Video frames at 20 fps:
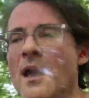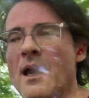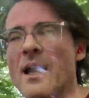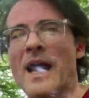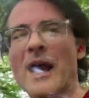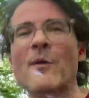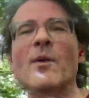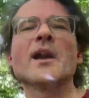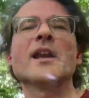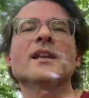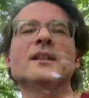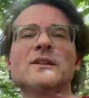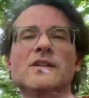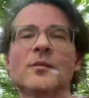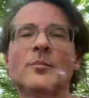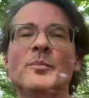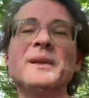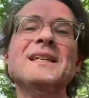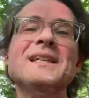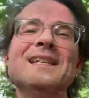I wanted the
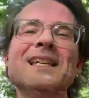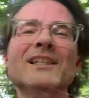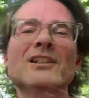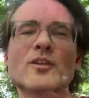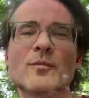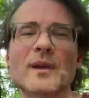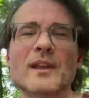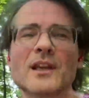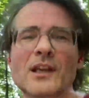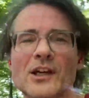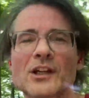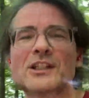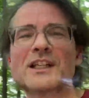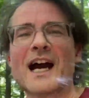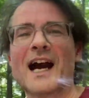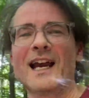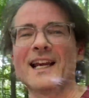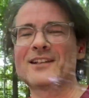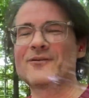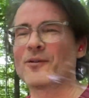PCs to be the good
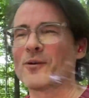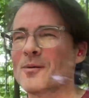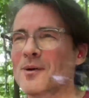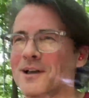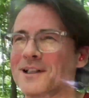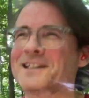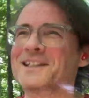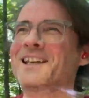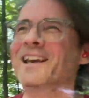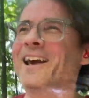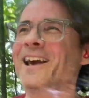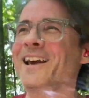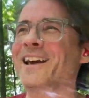guys for once.